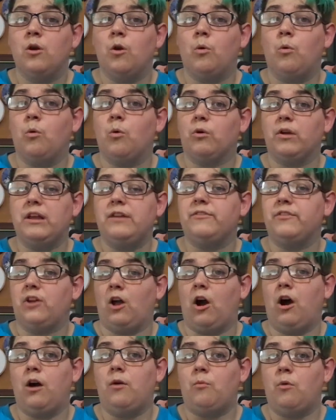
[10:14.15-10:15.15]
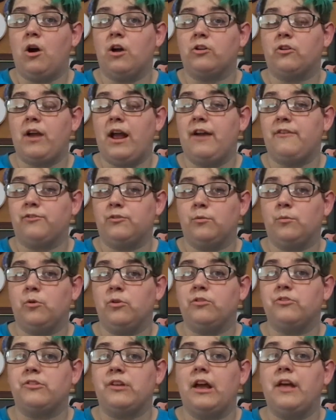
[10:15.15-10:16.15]
or even hot water
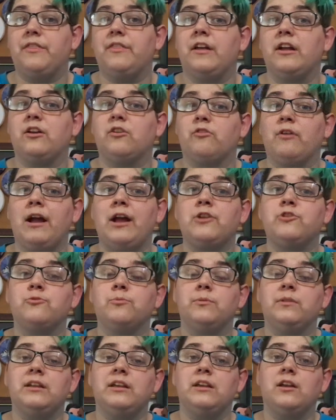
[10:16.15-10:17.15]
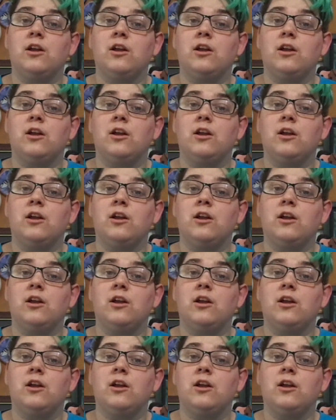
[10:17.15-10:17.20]
afterwards and then gradually